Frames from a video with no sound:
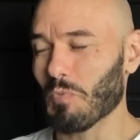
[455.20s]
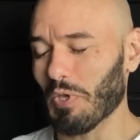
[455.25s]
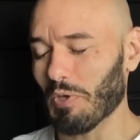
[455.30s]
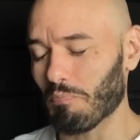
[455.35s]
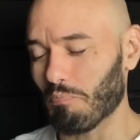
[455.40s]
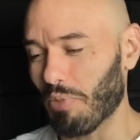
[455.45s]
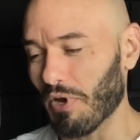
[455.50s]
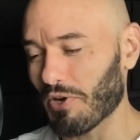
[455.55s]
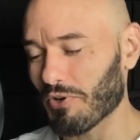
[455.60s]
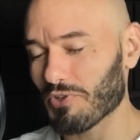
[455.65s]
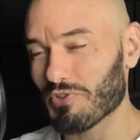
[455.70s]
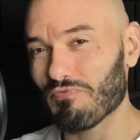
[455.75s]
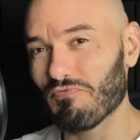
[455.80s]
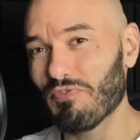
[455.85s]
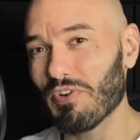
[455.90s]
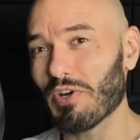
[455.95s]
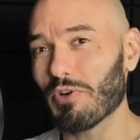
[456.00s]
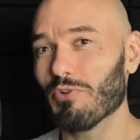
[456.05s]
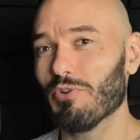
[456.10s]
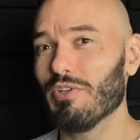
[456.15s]
bears
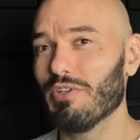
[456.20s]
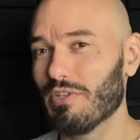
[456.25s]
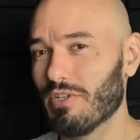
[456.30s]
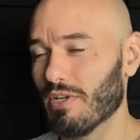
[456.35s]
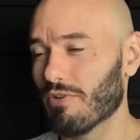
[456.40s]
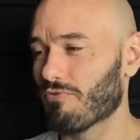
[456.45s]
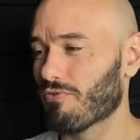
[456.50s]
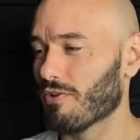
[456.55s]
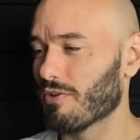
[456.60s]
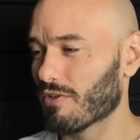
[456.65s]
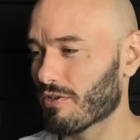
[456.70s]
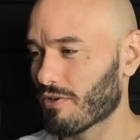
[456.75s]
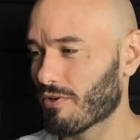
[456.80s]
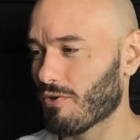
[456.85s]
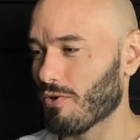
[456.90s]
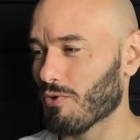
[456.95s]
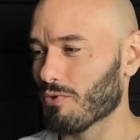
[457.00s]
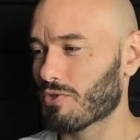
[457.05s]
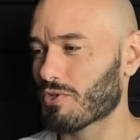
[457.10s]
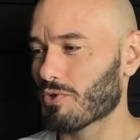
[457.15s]
very different
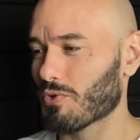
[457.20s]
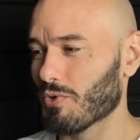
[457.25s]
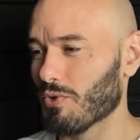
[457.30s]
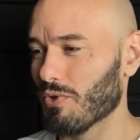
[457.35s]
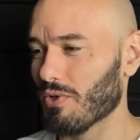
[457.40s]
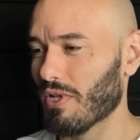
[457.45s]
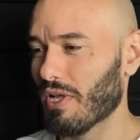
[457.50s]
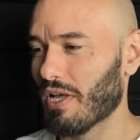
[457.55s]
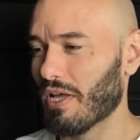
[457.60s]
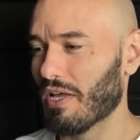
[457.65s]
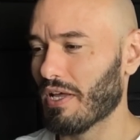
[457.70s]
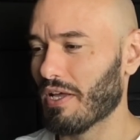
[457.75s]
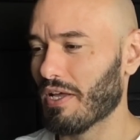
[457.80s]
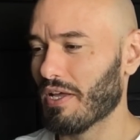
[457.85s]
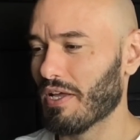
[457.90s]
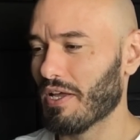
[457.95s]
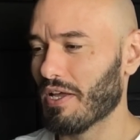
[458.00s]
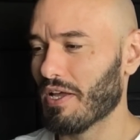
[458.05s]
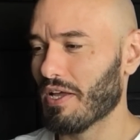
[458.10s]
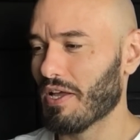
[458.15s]
cultural
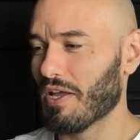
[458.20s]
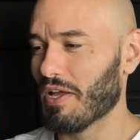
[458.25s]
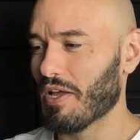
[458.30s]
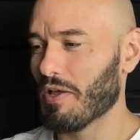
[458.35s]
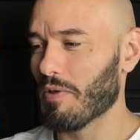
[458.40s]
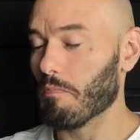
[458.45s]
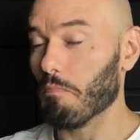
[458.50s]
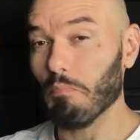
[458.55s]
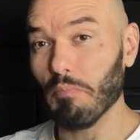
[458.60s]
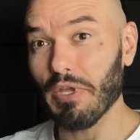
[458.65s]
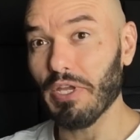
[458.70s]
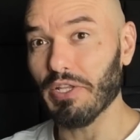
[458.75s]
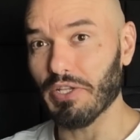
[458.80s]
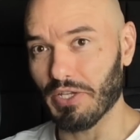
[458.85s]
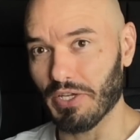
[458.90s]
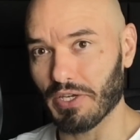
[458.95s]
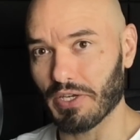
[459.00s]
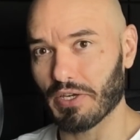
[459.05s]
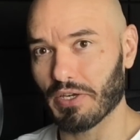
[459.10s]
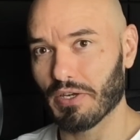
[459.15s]

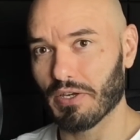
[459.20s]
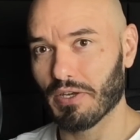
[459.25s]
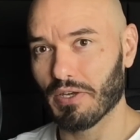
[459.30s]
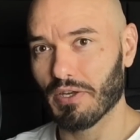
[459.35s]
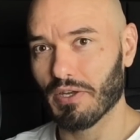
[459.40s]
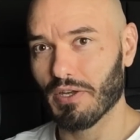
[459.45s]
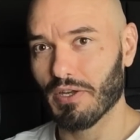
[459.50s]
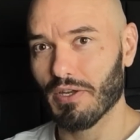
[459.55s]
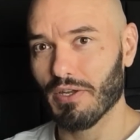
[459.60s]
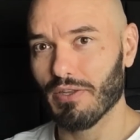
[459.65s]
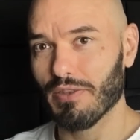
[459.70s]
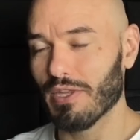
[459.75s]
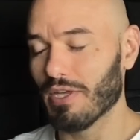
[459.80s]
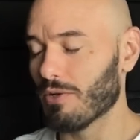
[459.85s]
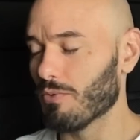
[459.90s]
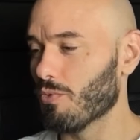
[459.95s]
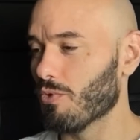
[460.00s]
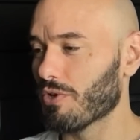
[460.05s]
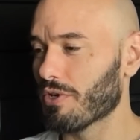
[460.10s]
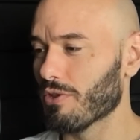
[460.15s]
meaning than it
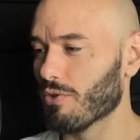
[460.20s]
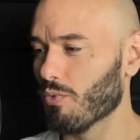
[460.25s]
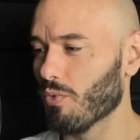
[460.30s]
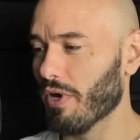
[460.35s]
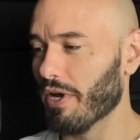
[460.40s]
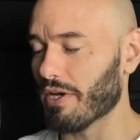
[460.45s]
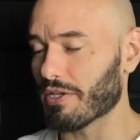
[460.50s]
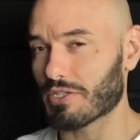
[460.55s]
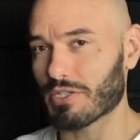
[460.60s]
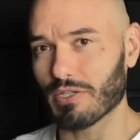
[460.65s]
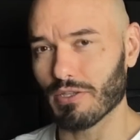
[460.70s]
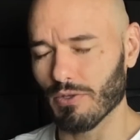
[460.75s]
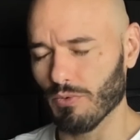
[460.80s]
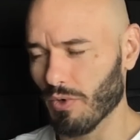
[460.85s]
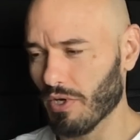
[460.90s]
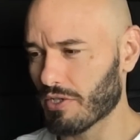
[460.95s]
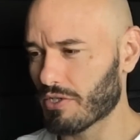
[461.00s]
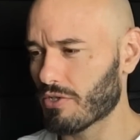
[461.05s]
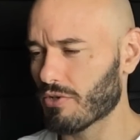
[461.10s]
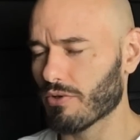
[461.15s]
would in the West. In the
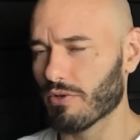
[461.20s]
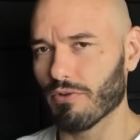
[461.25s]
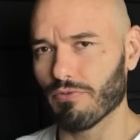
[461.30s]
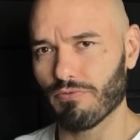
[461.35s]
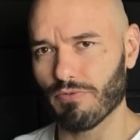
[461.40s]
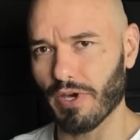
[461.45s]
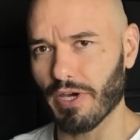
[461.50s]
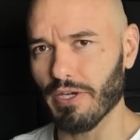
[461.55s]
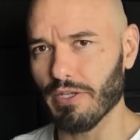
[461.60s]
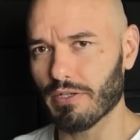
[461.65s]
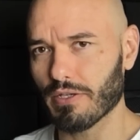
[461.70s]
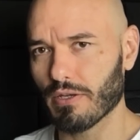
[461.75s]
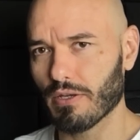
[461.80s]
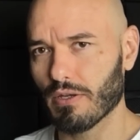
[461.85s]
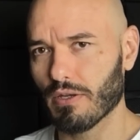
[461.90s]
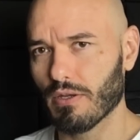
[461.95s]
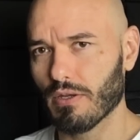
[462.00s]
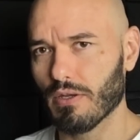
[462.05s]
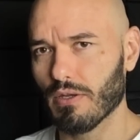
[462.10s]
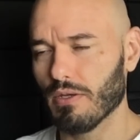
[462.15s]
West, you're in a fight,
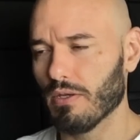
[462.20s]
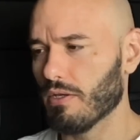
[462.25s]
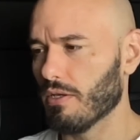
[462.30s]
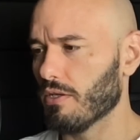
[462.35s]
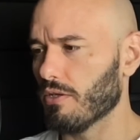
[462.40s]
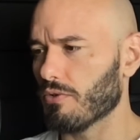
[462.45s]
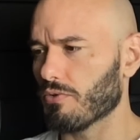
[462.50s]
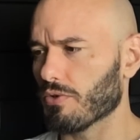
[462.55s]
you're